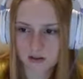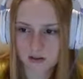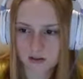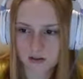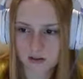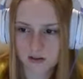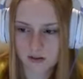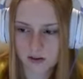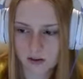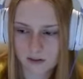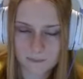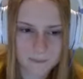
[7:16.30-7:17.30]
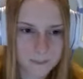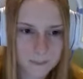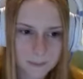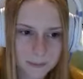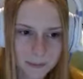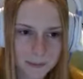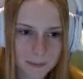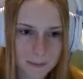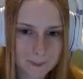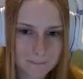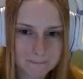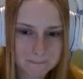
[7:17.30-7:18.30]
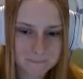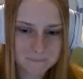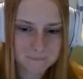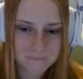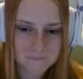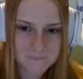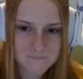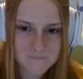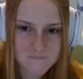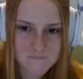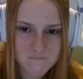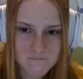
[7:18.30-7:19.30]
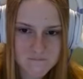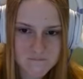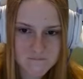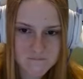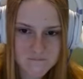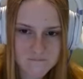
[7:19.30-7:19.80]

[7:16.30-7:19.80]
Nothing is said.